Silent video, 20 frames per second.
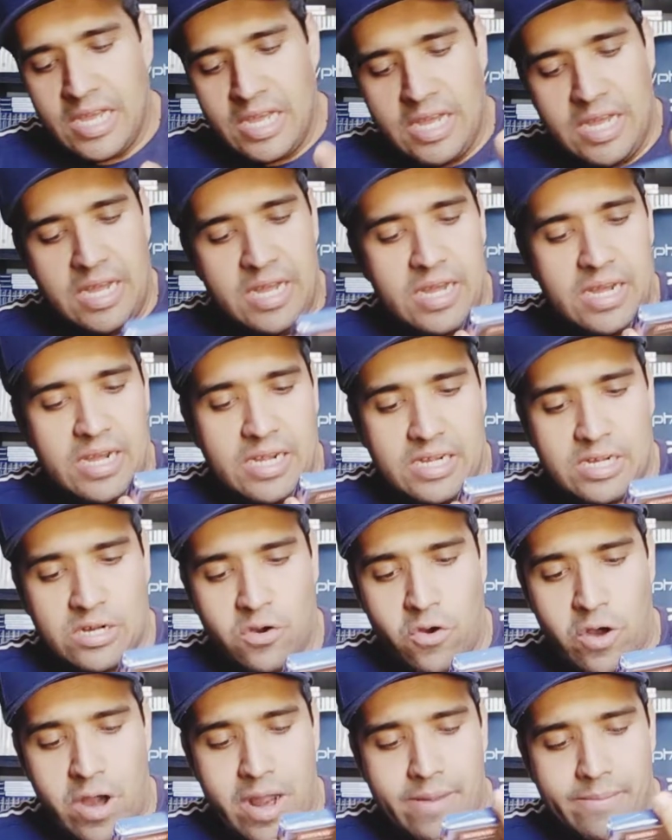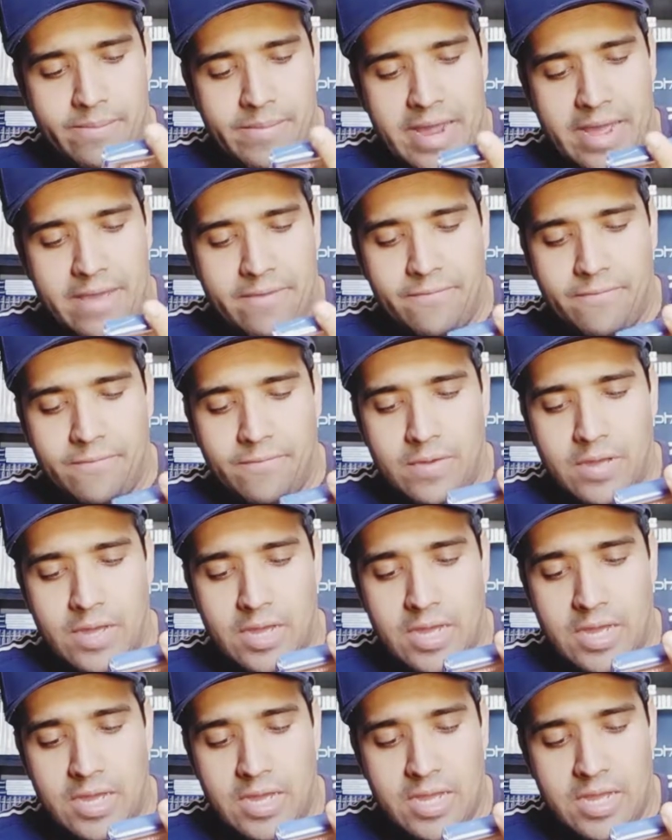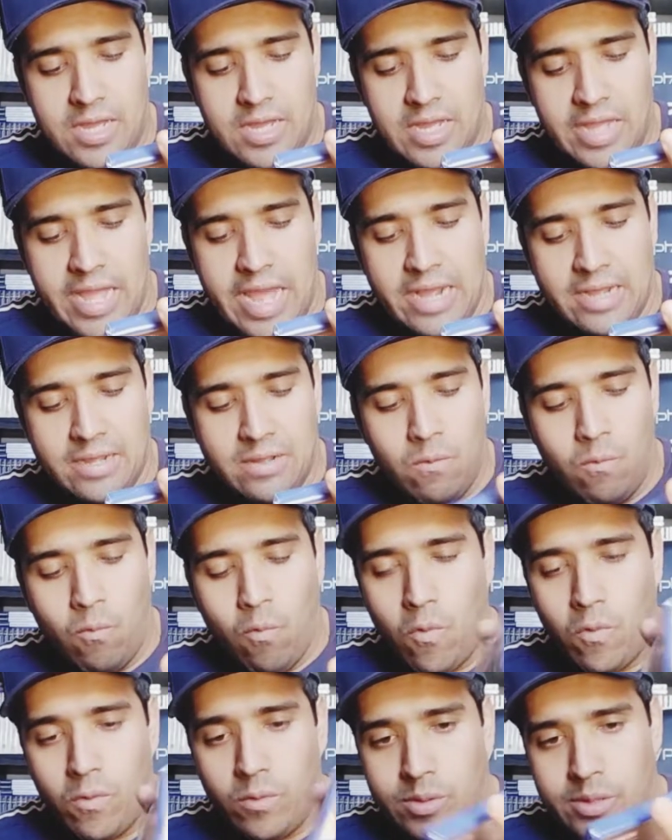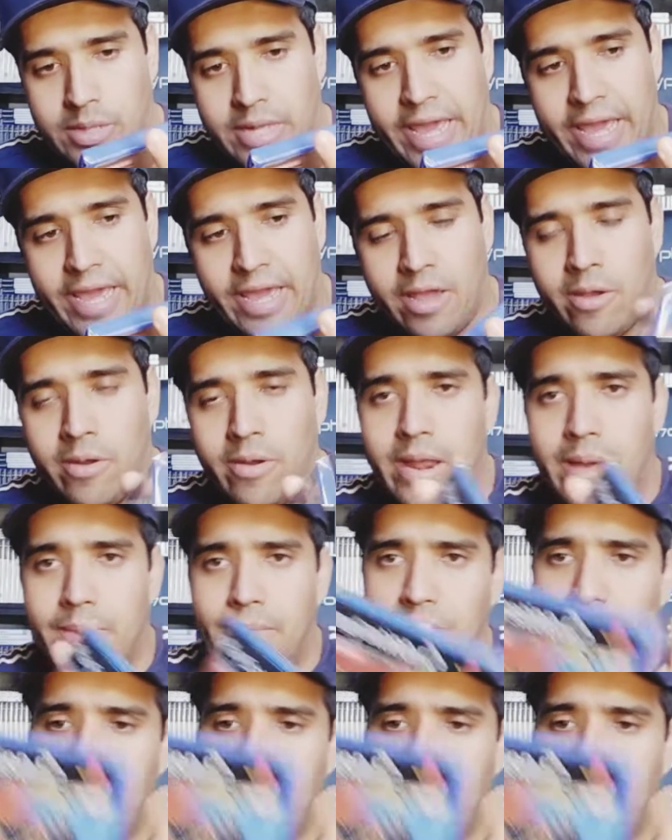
Uh, Crime Life Gang Wars, a Konami